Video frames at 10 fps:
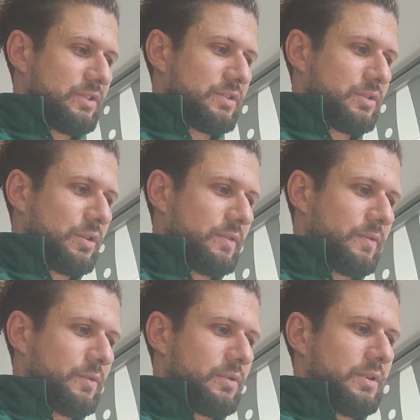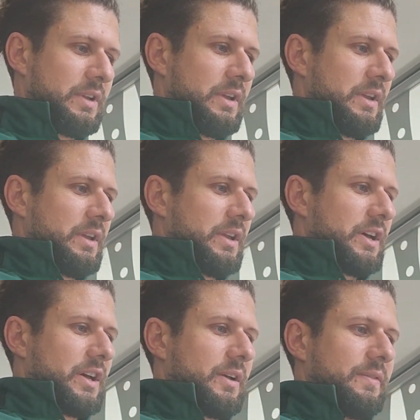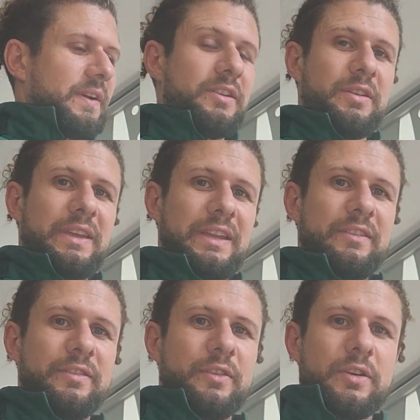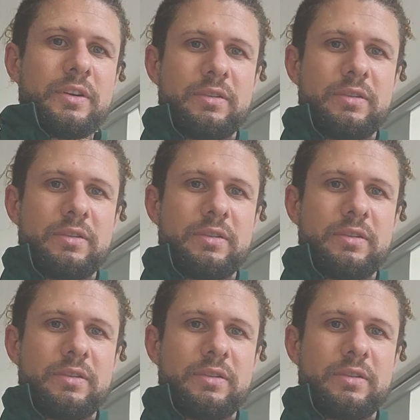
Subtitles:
just go for, I found an in-stock